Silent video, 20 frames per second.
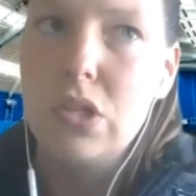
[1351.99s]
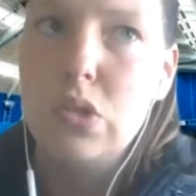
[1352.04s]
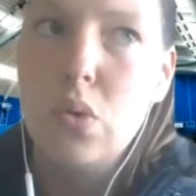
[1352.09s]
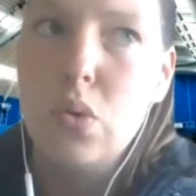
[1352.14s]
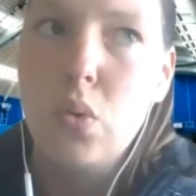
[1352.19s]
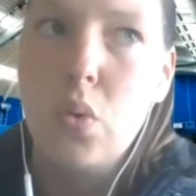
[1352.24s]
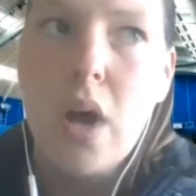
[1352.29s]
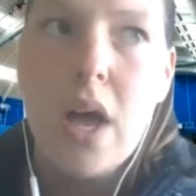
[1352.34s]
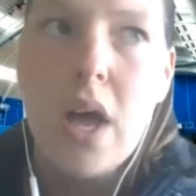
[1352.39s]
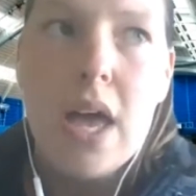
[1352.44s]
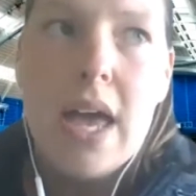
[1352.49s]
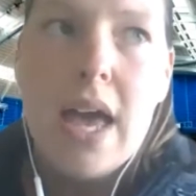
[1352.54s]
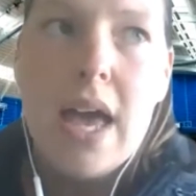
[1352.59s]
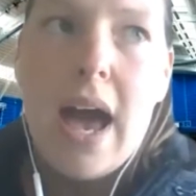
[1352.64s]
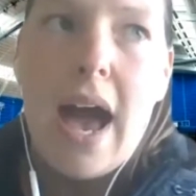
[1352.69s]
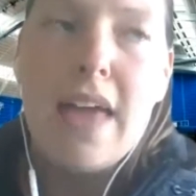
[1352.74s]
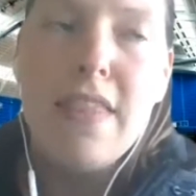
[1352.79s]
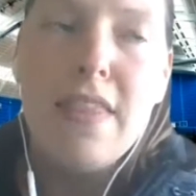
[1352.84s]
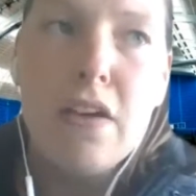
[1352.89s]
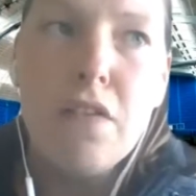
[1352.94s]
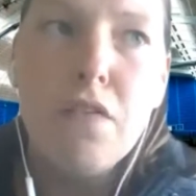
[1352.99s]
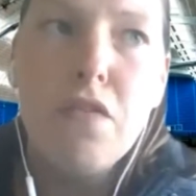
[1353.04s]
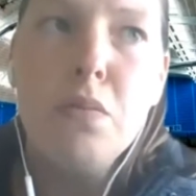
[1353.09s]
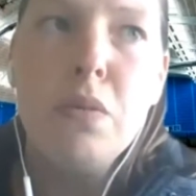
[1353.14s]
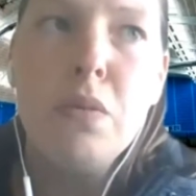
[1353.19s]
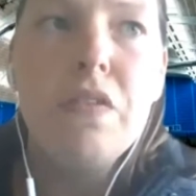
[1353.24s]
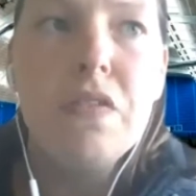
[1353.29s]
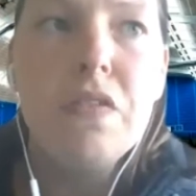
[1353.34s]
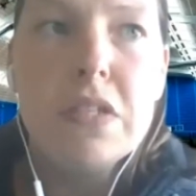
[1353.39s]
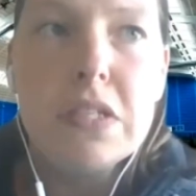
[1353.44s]
So I think from
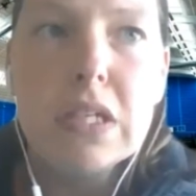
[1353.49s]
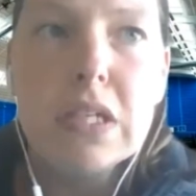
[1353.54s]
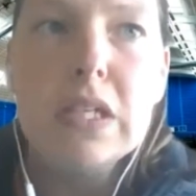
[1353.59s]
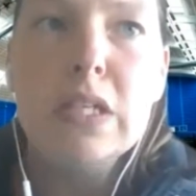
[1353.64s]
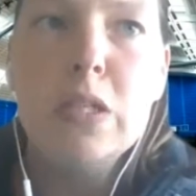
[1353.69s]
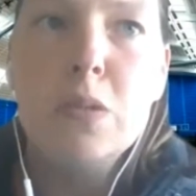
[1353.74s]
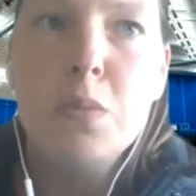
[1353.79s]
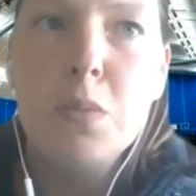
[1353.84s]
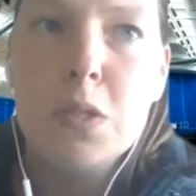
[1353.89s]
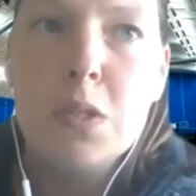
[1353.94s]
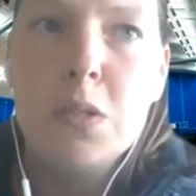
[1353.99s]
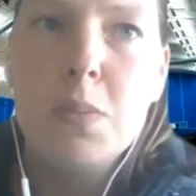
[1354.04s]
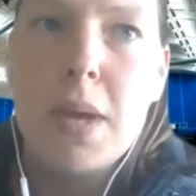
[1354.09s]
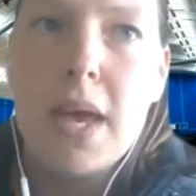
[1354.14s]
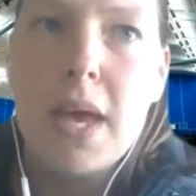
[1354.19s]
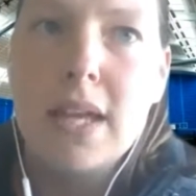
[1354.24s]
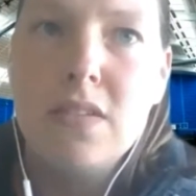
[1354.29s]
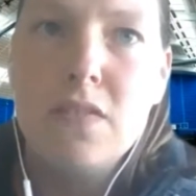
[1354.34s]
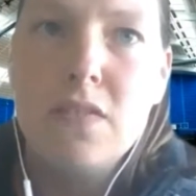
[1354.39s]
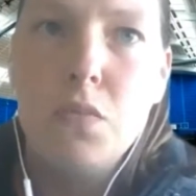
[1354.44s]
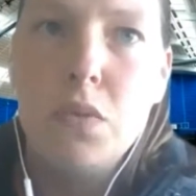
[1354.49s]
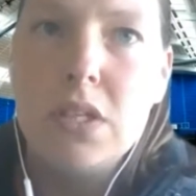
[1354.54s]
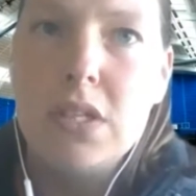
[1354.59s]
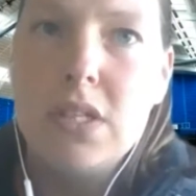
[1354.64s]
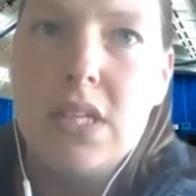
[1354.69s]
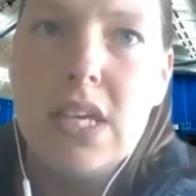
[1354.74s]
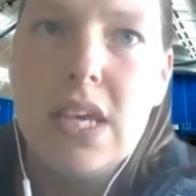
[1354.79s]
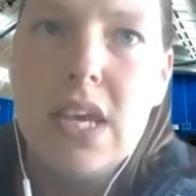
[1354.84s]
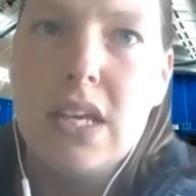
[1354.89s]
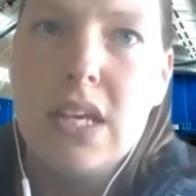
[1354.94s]
a facility perspective, we
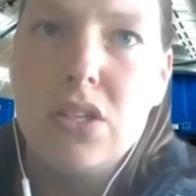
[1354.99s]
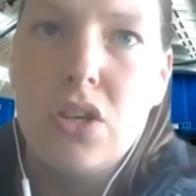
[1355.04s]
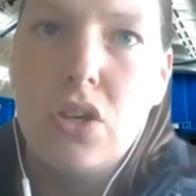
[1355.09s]
see it